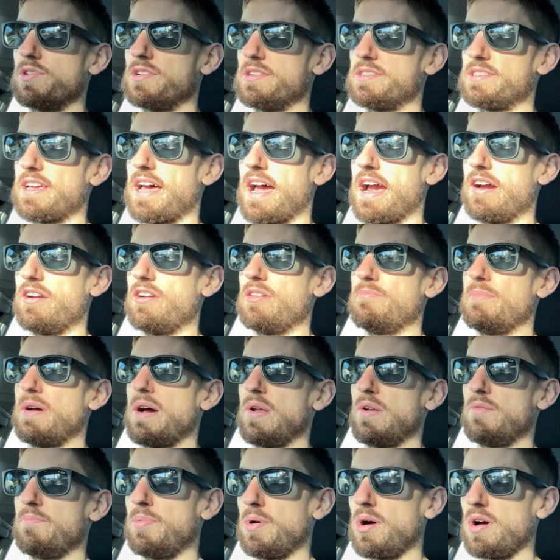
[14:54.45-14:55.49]
desired
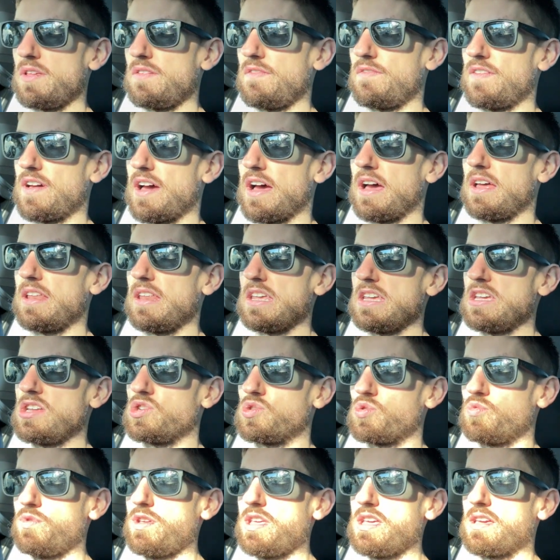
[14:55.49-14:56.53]
amount of body fat
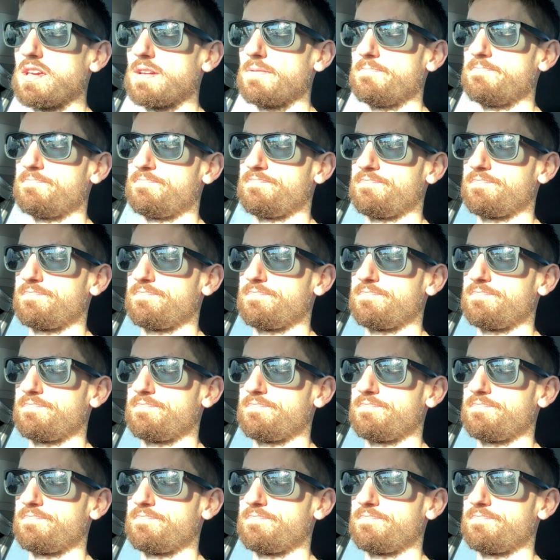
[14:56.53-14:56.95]
each week.